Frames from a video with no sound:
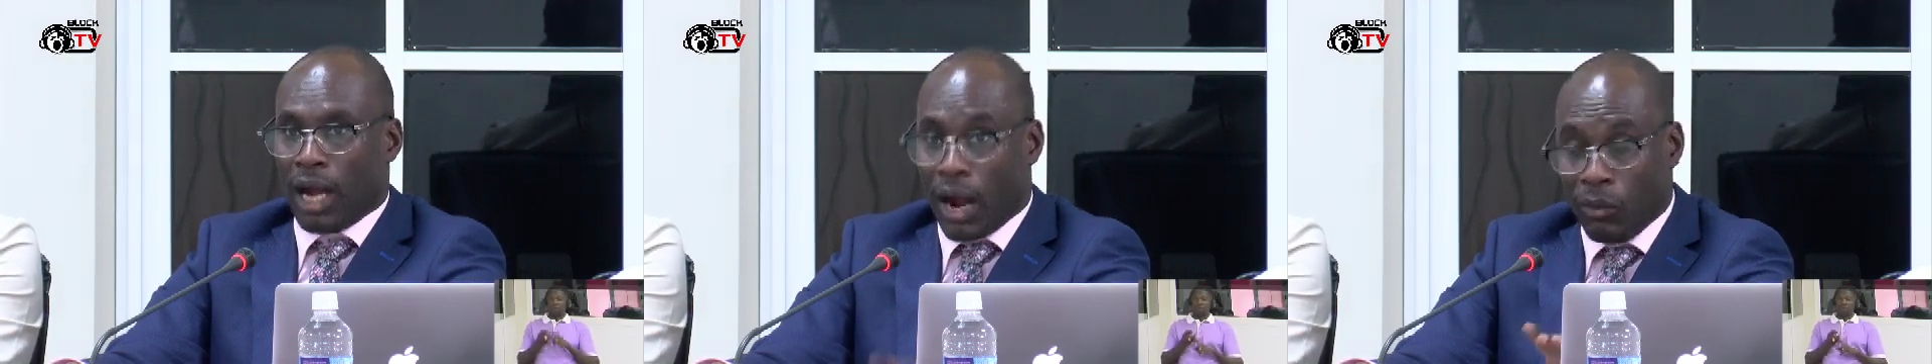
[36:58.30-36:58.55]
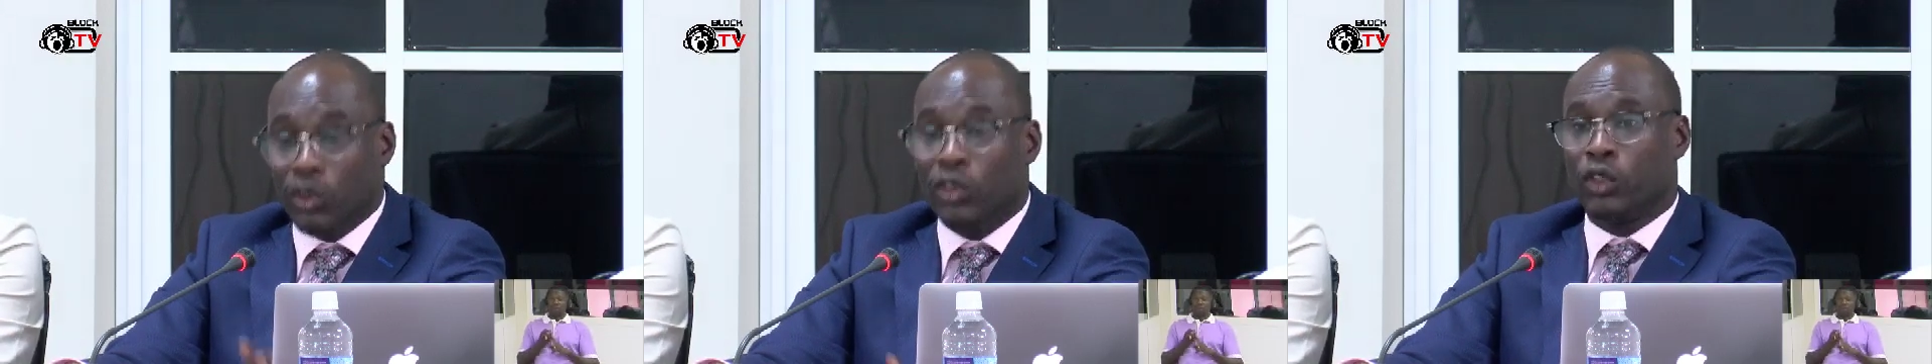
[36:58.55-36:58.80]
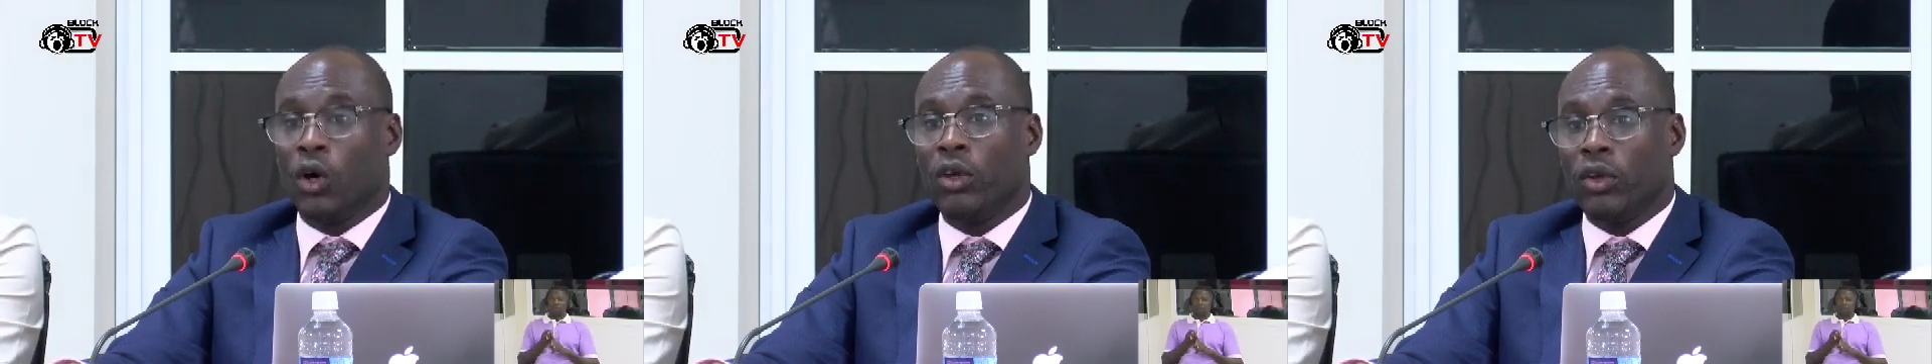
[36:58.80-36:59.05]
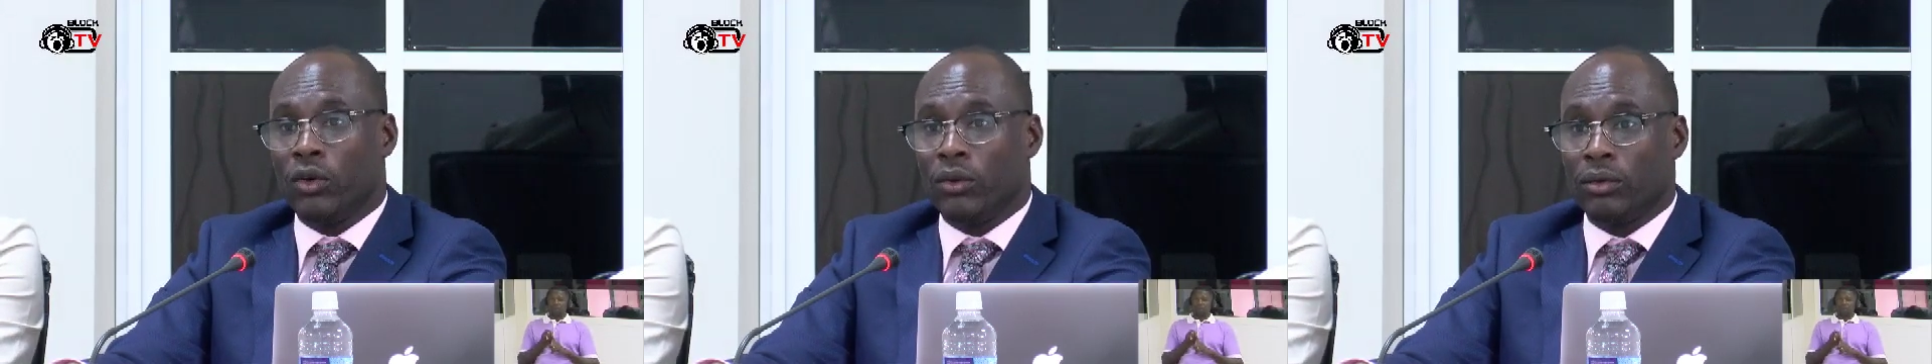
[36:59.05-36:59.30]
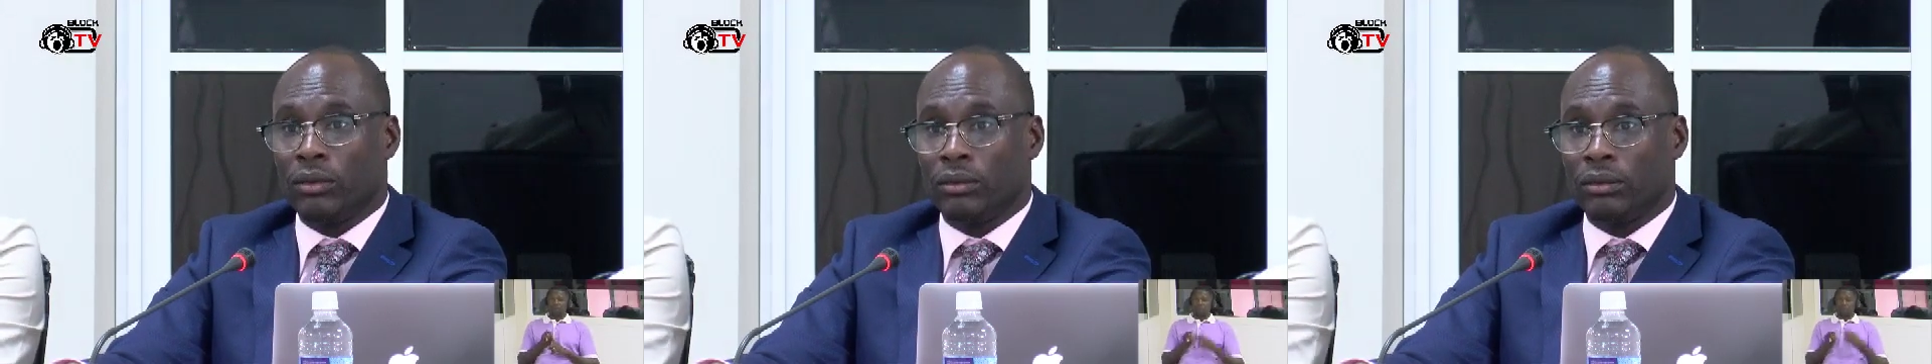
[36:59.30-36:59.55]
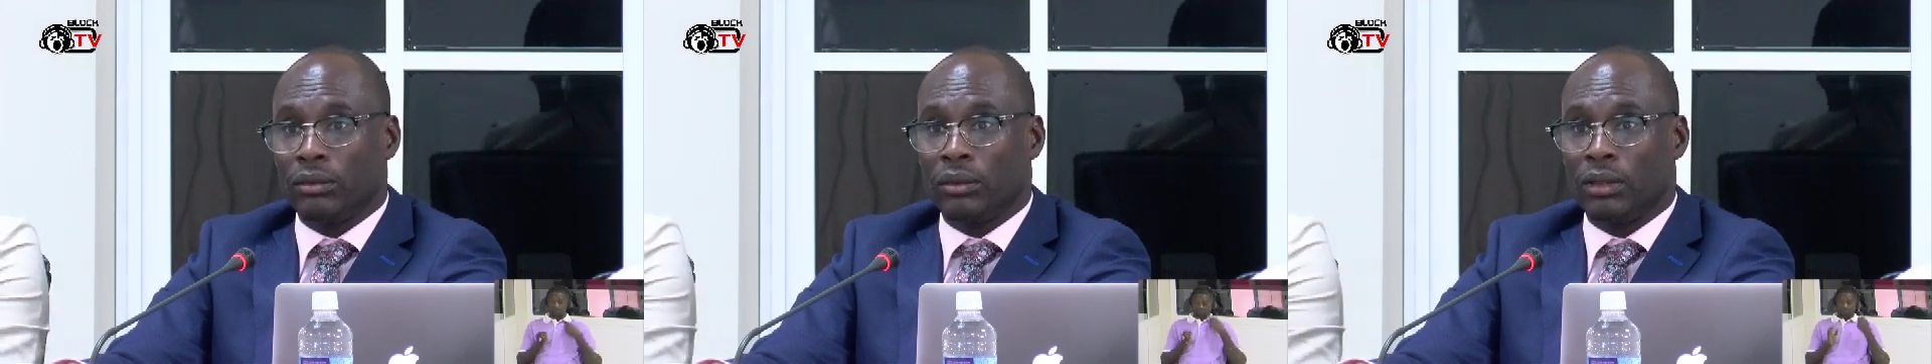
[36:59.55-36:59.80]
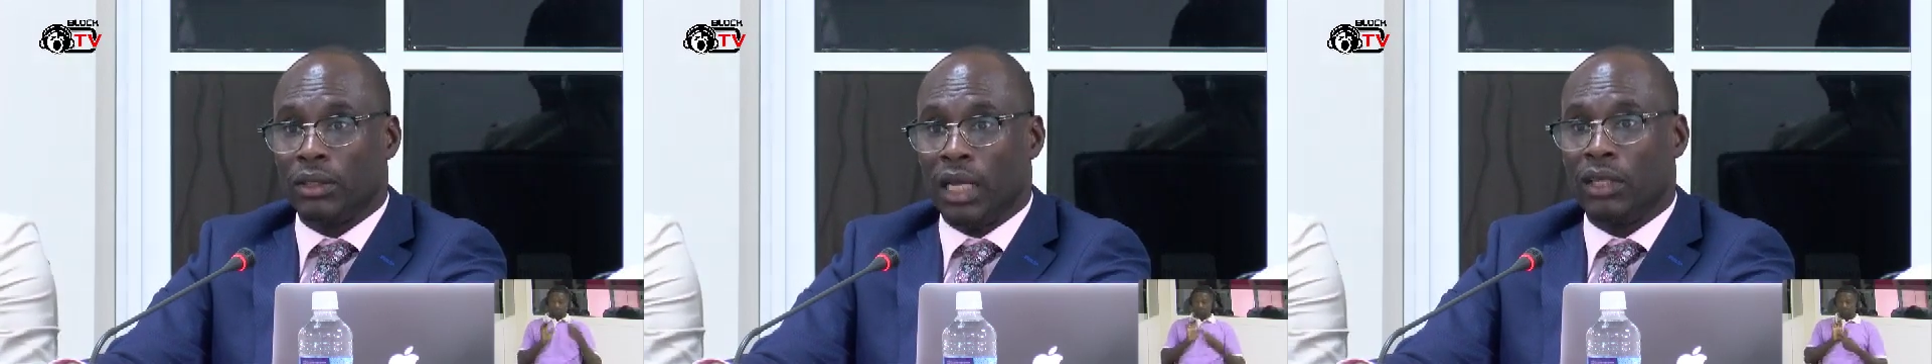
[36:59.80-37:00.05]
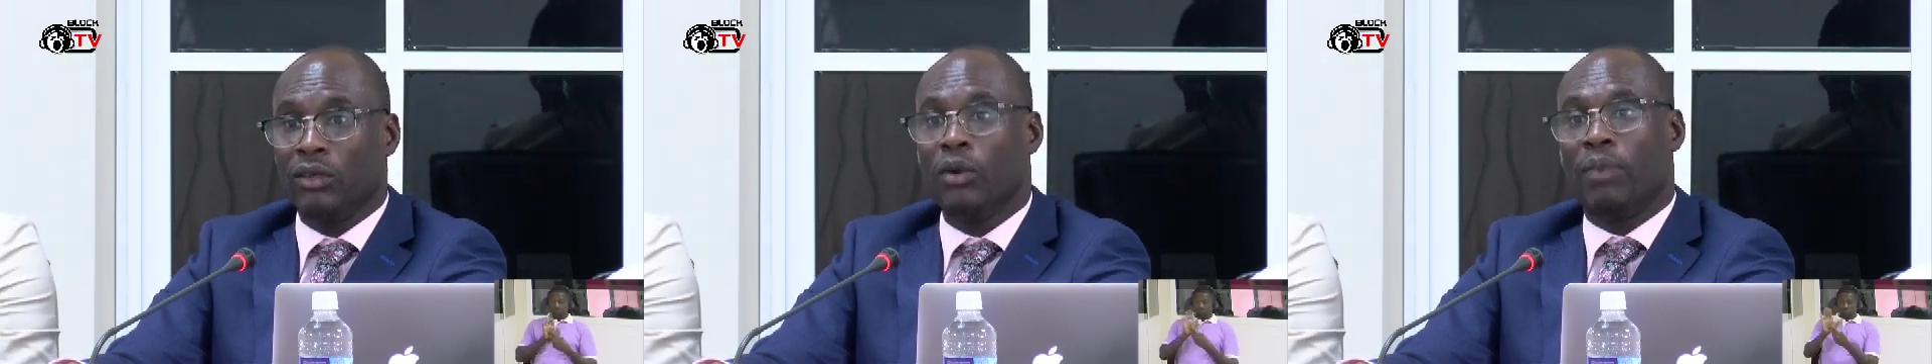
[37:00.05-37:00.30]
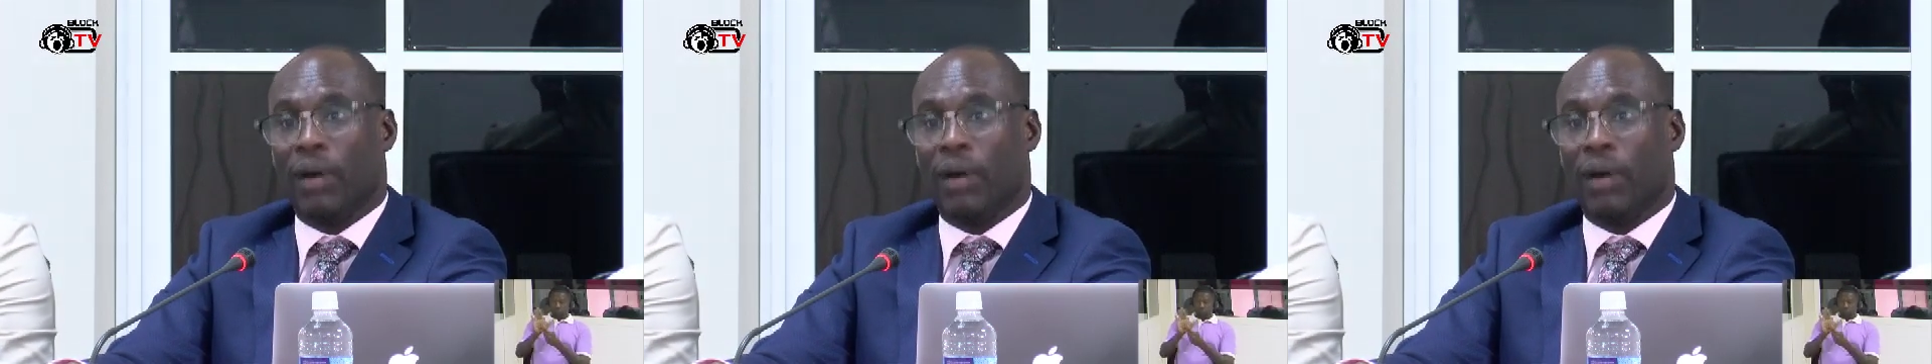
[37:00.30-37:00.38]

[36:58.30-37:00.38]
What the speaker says: I will show you that you